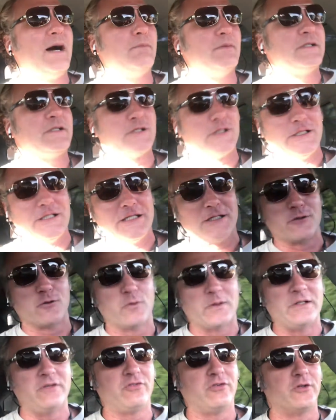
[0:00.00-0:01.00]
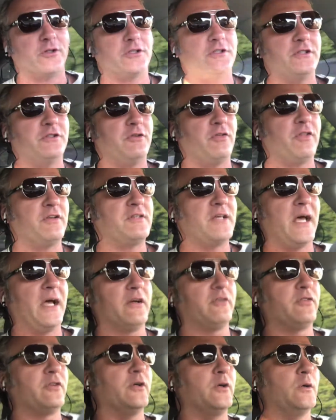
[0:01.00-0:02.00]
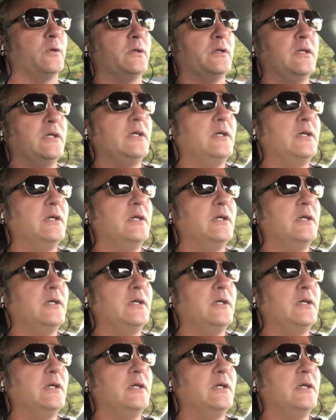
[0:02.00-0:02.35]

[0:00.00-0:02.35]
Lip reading: much are you going to research into the tax code?